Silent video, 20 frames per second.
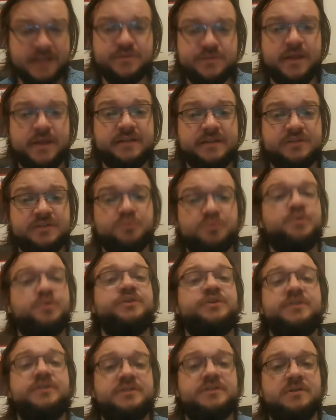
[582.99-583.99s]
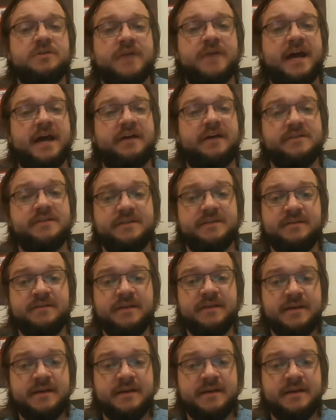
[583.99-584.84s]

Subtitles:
well as just wilderness locales and